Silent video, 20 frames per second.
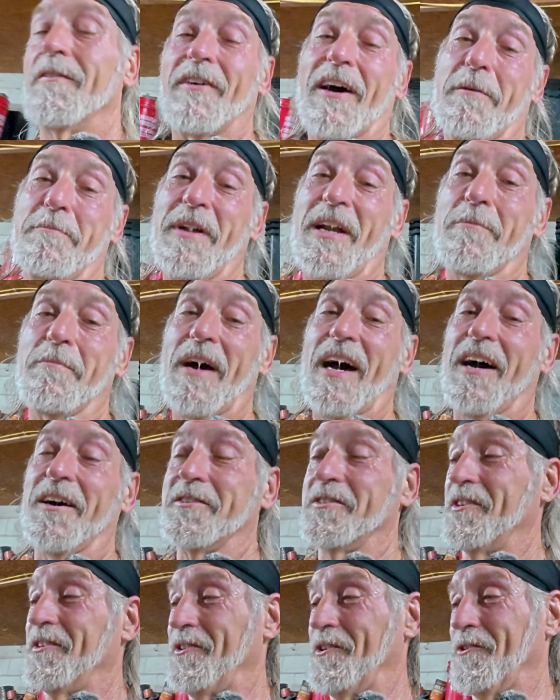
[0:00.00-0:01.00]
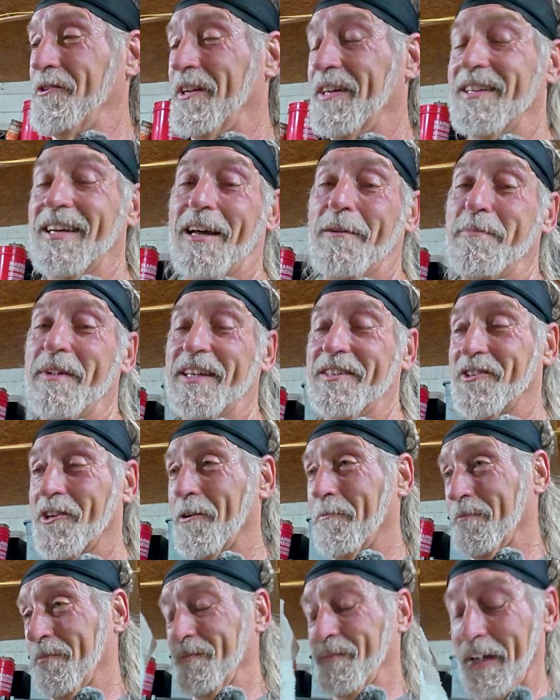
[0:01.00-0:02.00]
5-minute miles, dude, I'd be
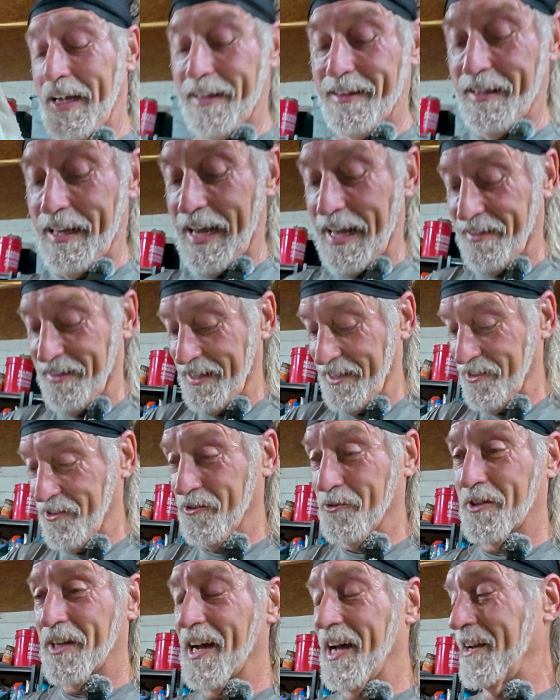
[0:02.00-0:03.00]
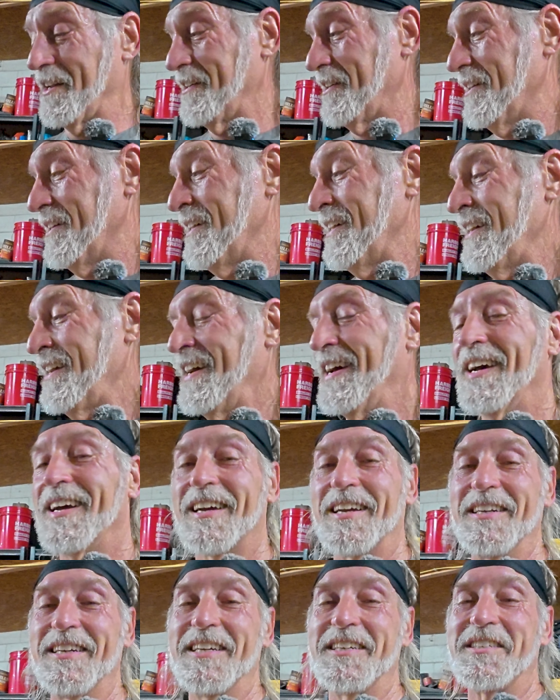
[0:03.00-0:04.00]
something. At this kind of
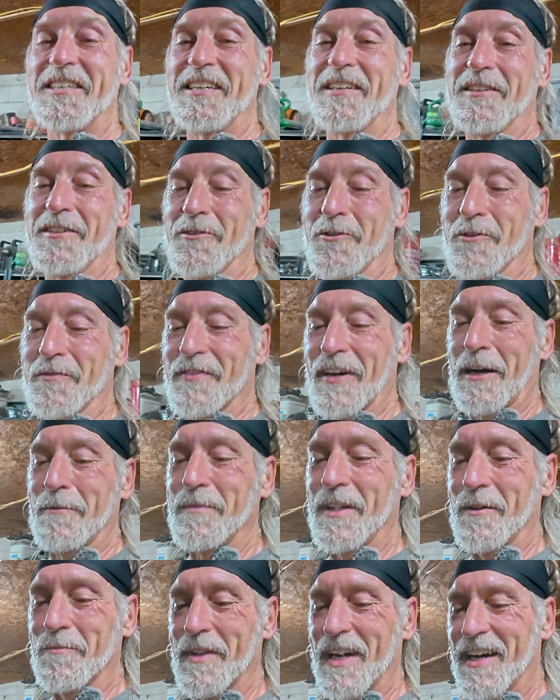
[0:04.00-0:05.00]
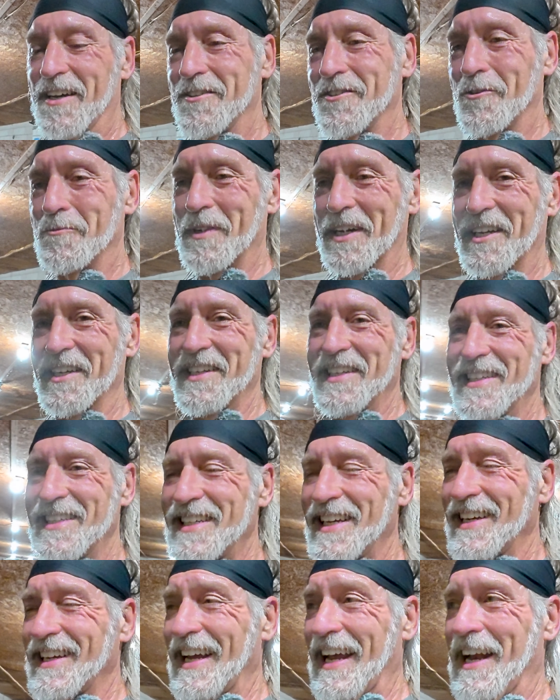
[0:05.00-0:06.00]
condition and doing 5-minute miles, oh my
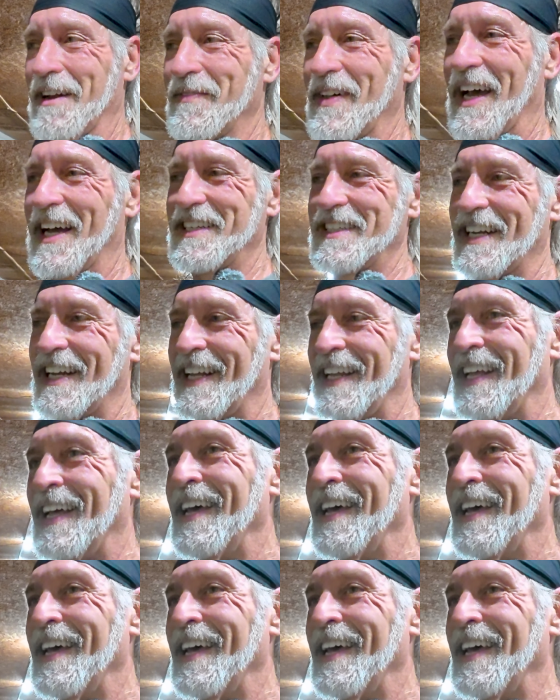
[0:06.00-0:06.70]
goodness, can't imagine.